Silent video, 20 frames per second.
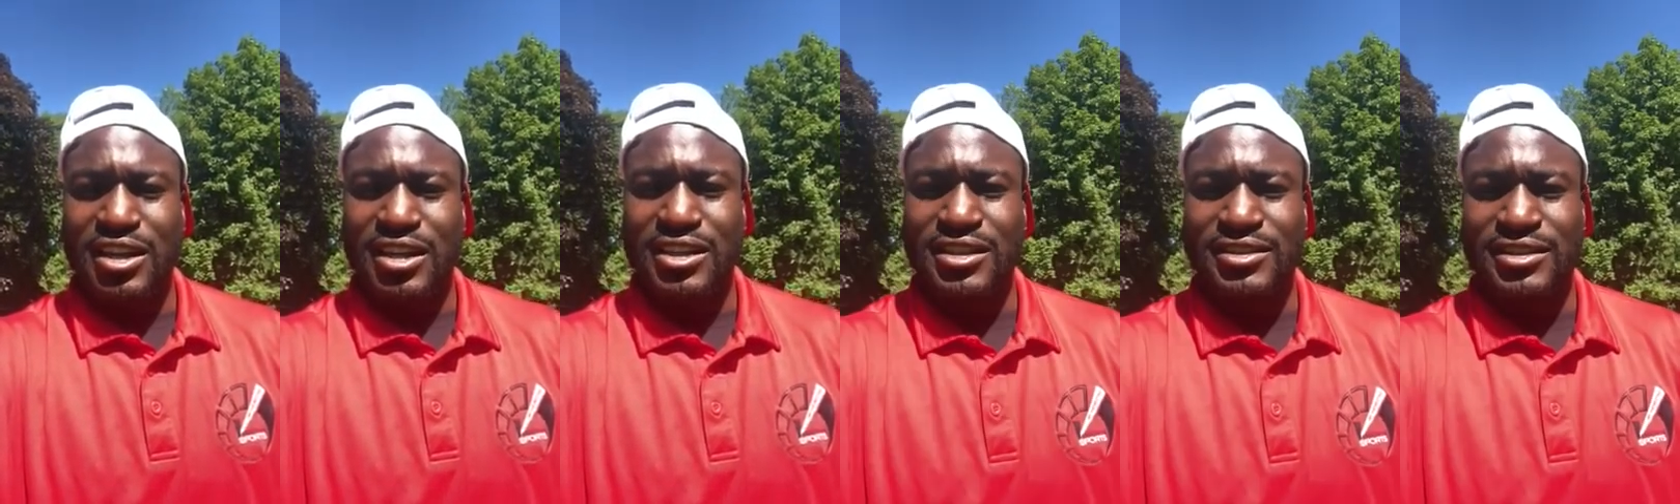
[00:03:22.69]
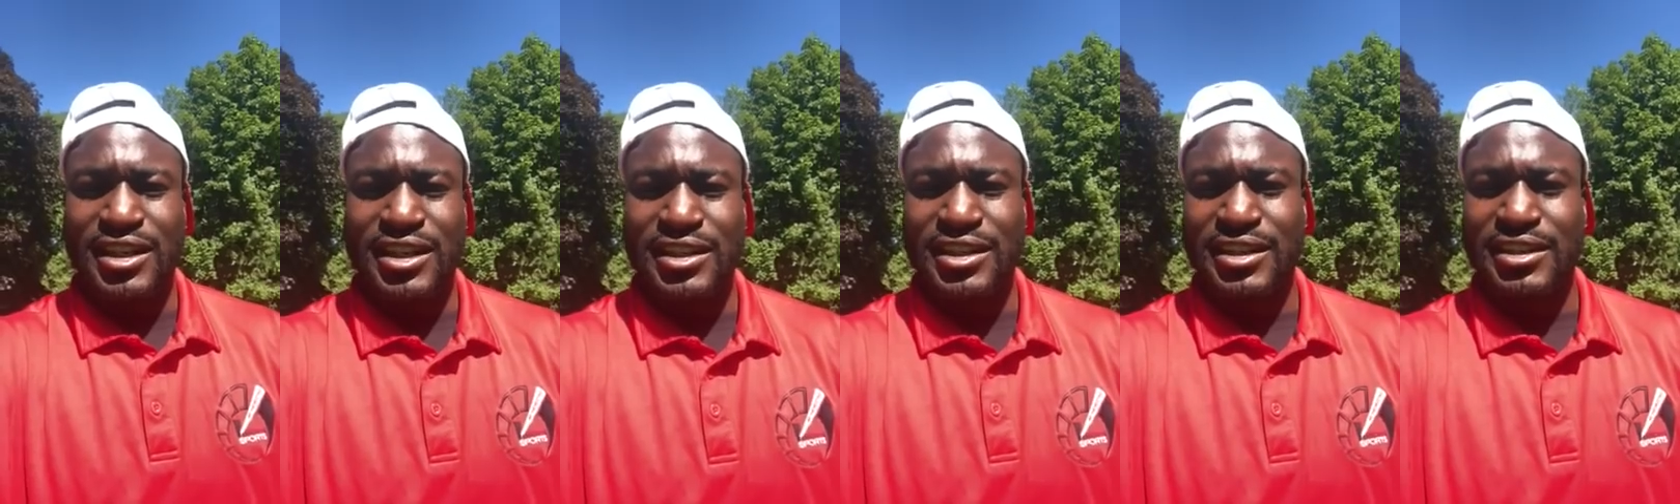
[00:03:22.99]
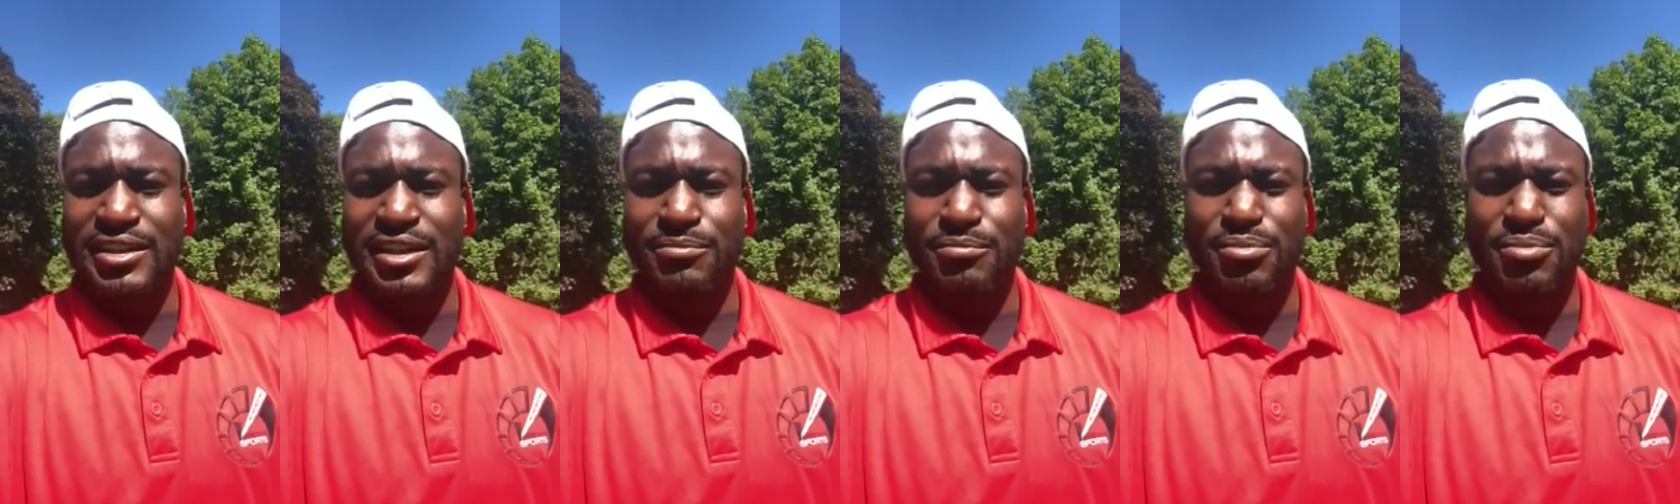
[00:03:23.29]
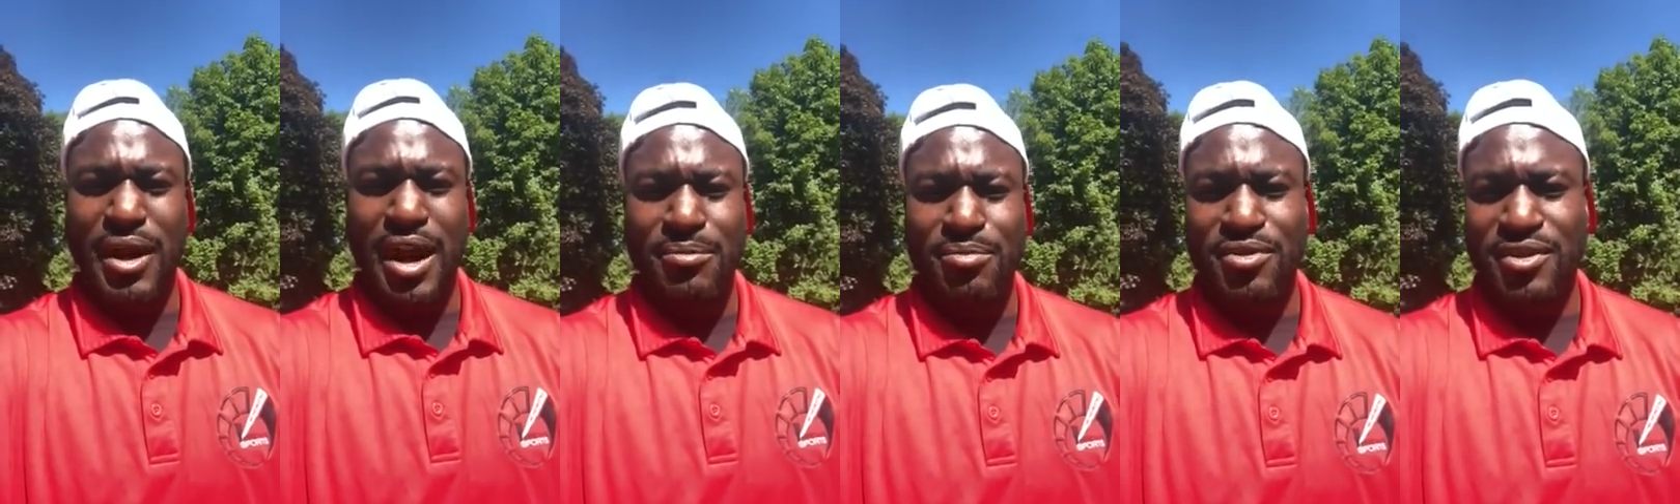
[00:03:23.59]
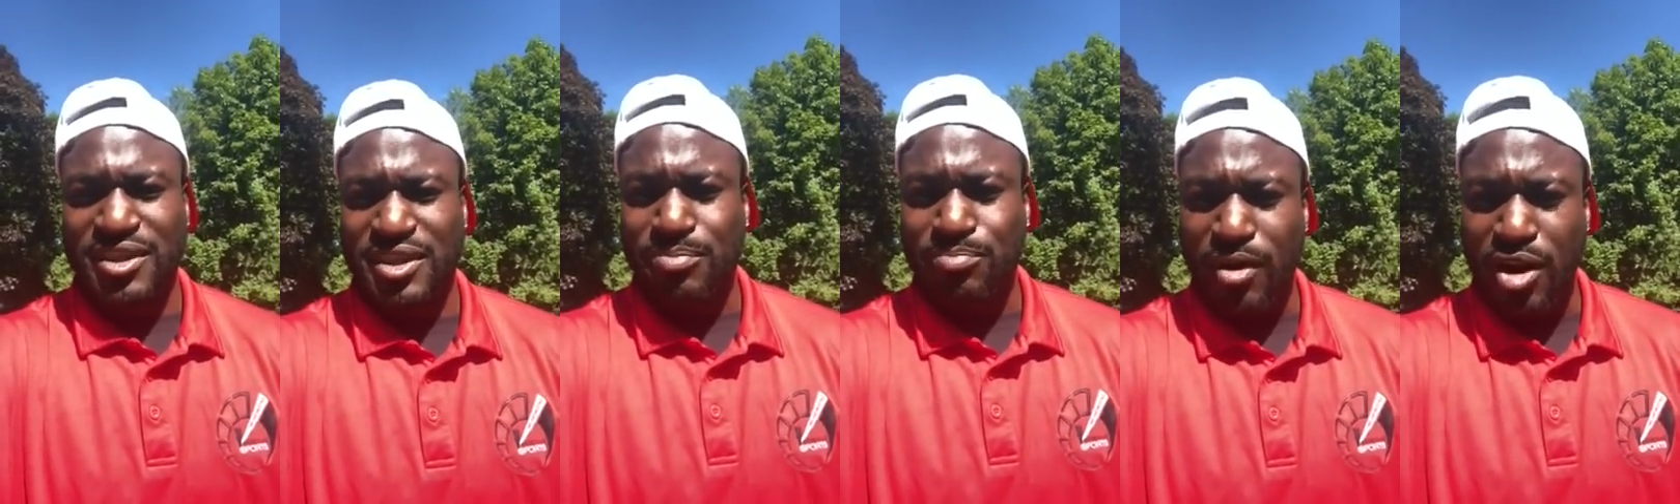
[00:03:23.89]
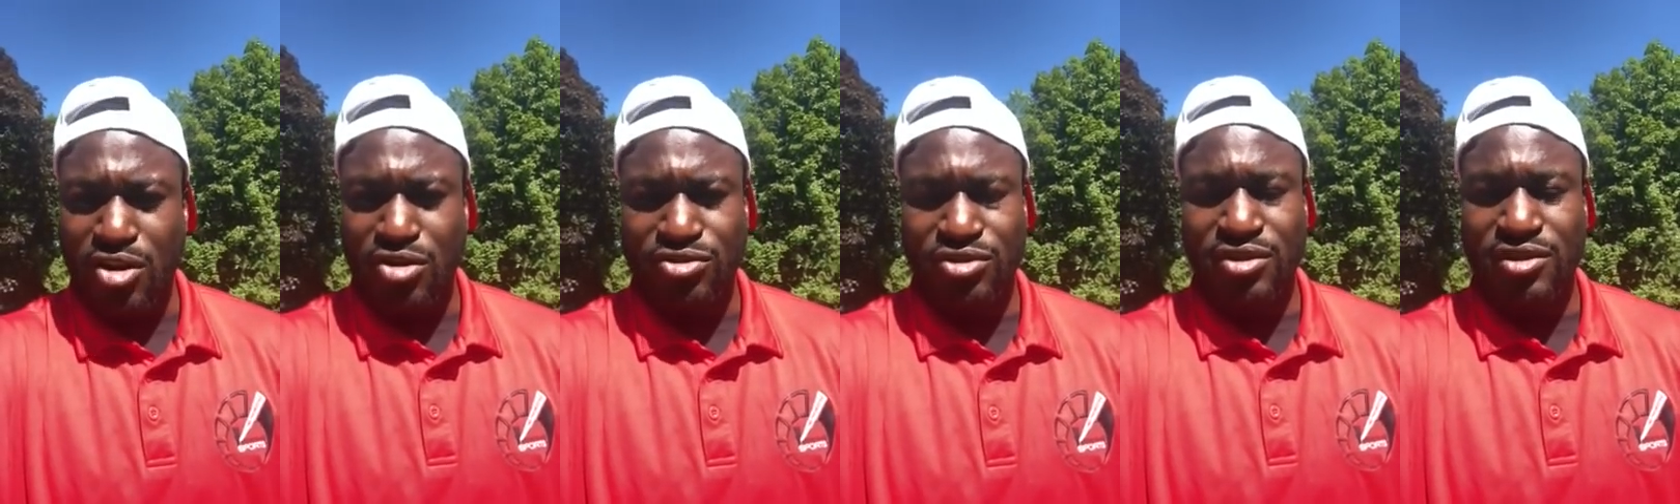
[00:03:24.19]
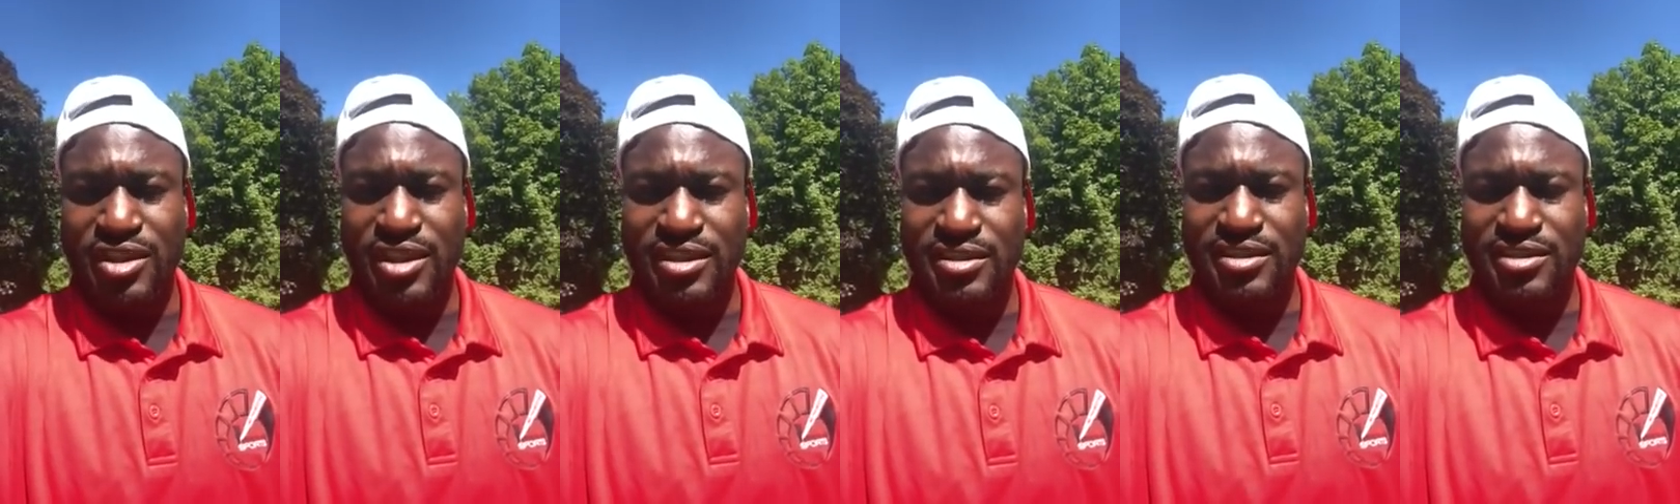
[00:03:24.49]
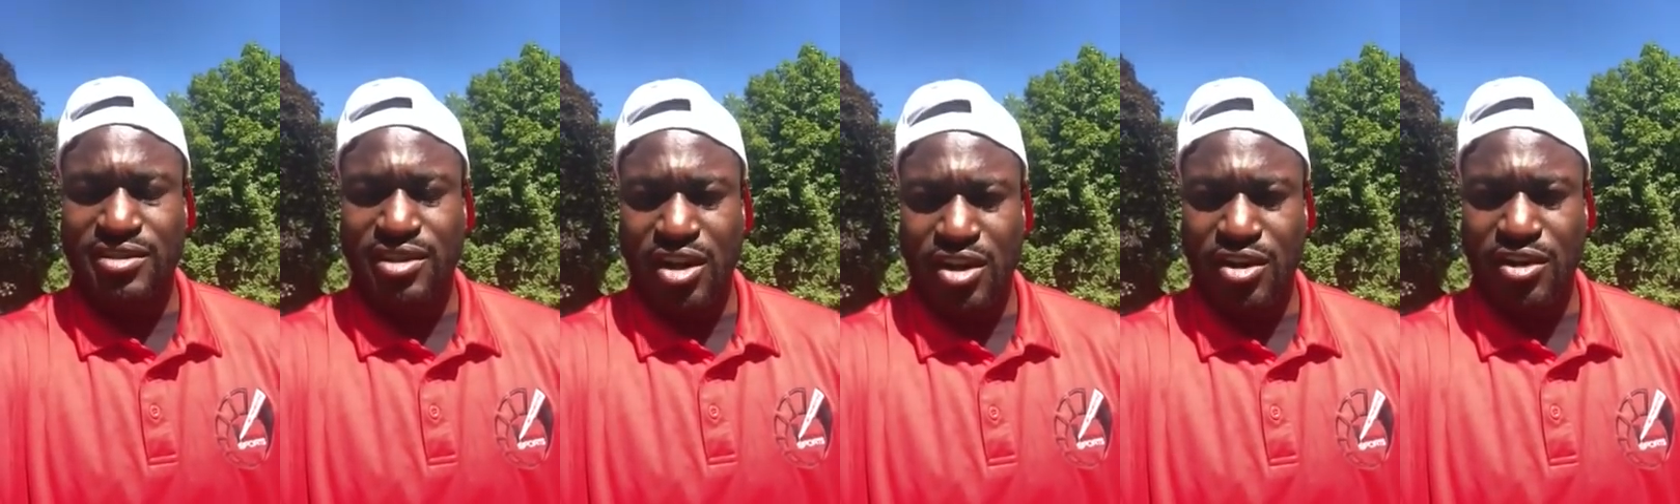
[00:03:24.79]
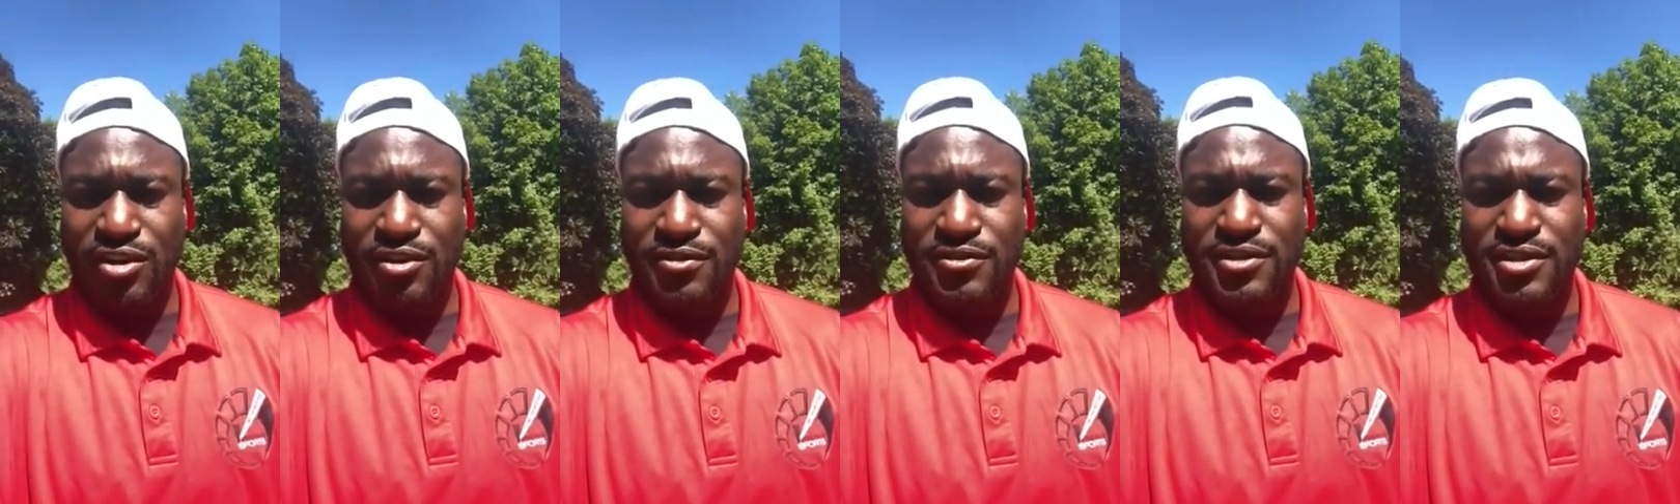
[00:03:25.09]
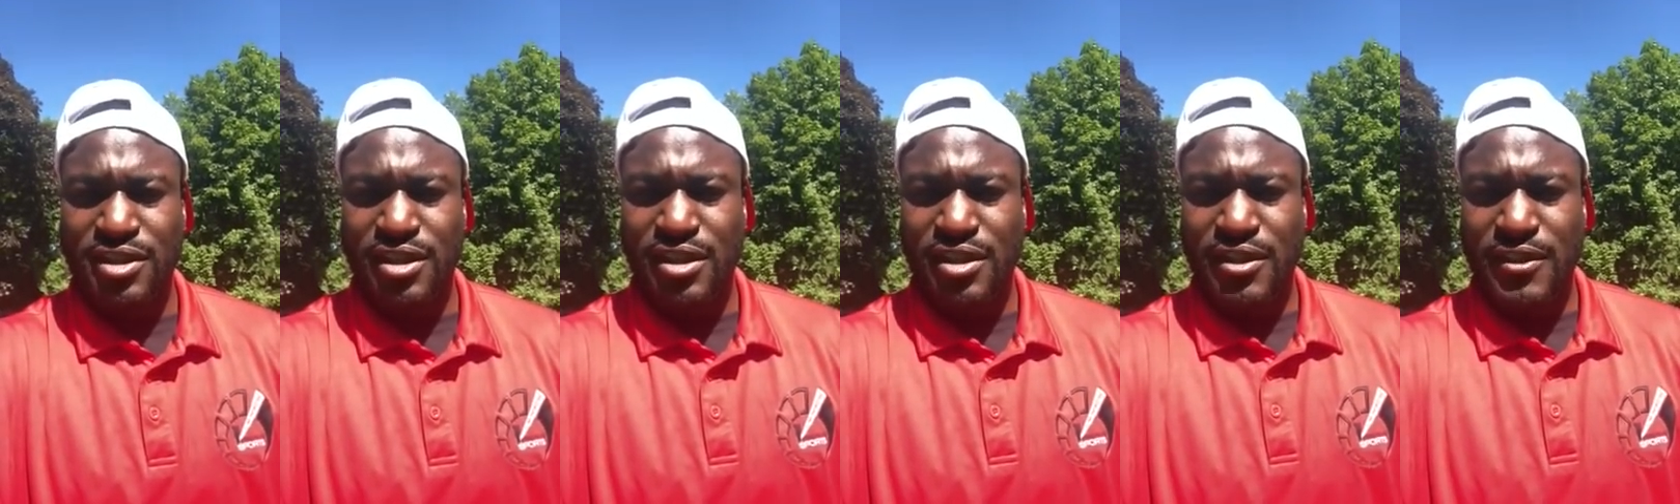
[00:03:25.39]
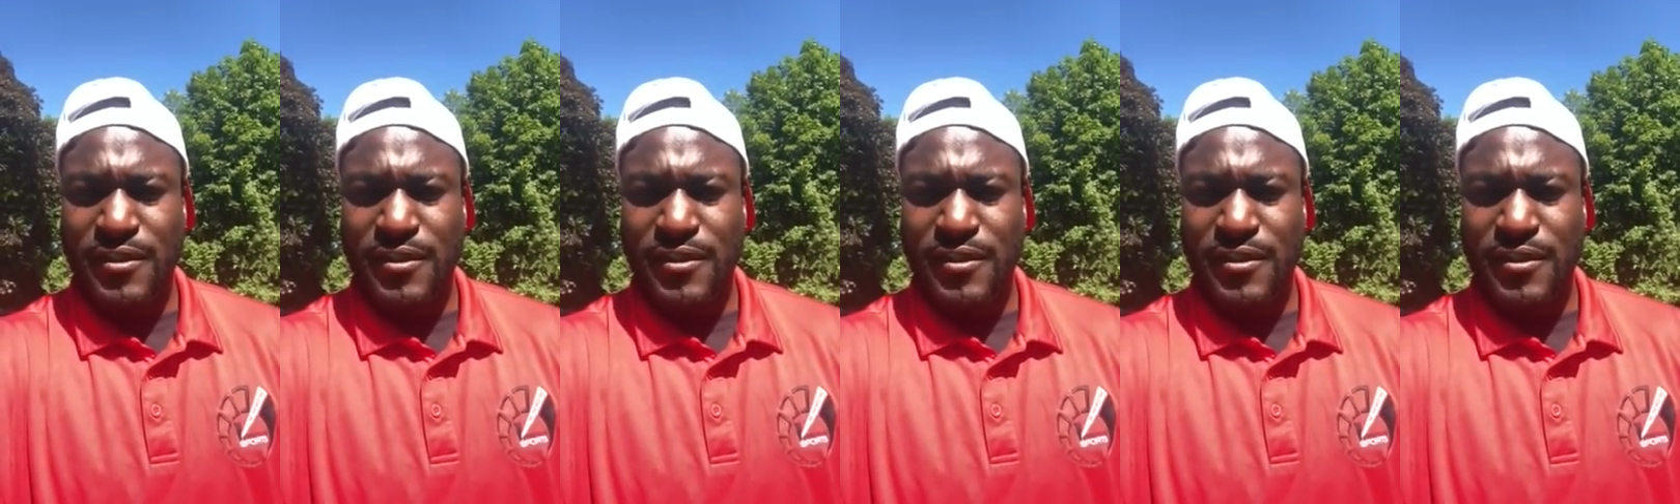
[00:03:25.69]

he's getting the proper exposure he deserves